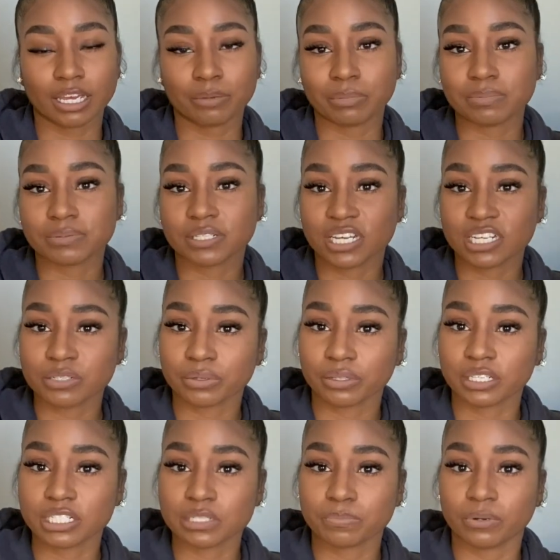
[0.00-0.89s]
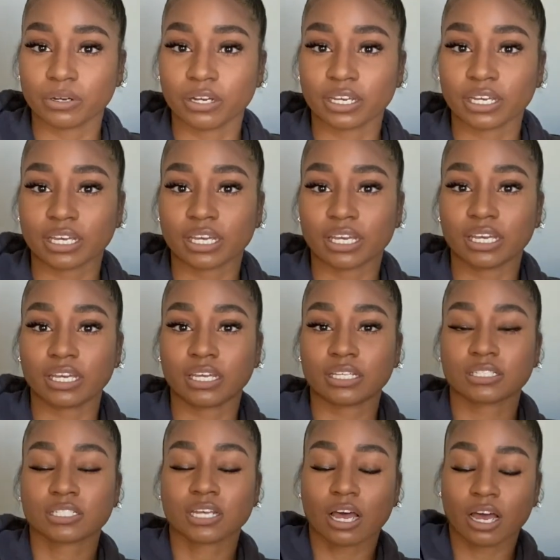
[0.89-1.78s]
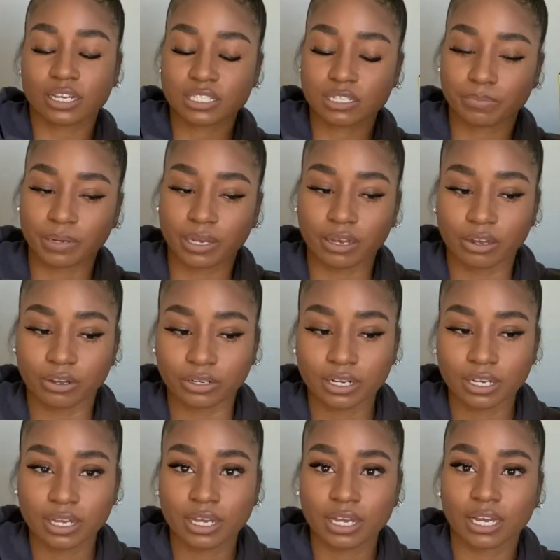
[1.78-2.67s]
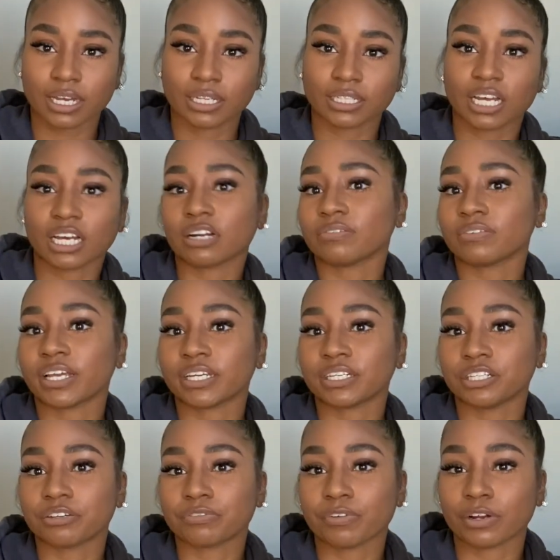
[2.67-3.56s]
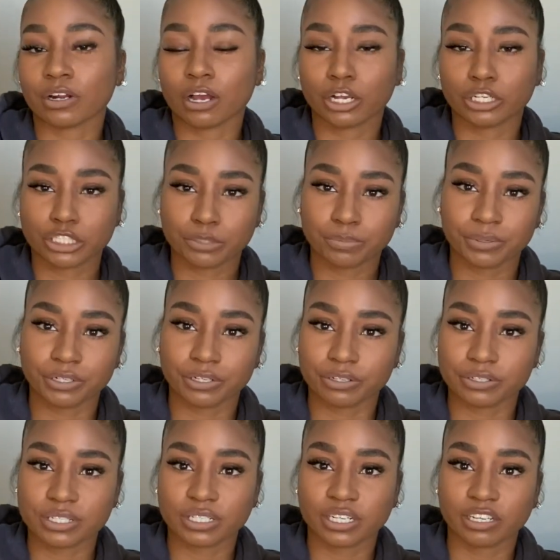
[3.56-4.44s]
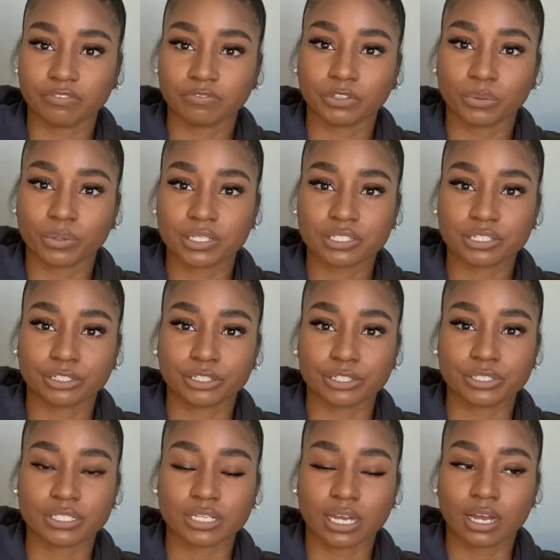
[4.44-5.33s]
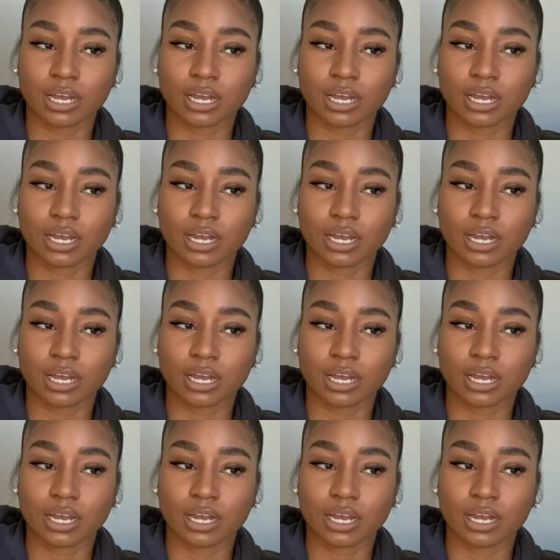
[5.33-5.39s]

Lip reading: am obsessed with this book. It talks about a lot of like different entrepreneurs and influencers